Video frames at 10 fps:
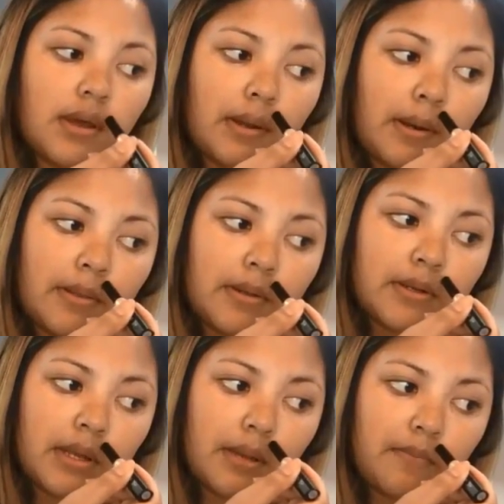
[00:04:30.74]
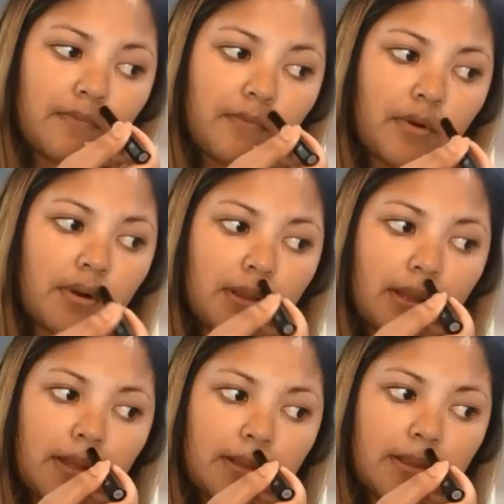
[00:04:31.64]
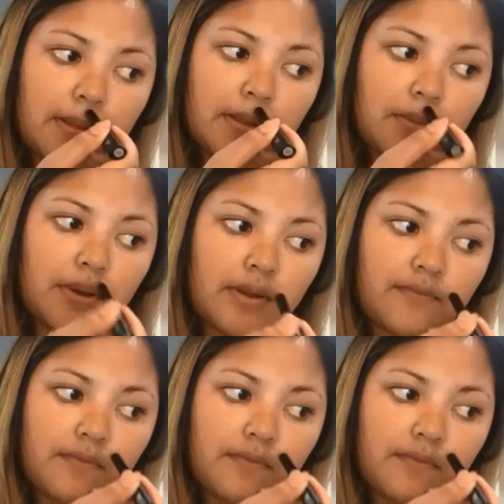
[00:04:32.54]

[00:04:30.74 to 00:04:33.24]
And another tip for, like, this is what I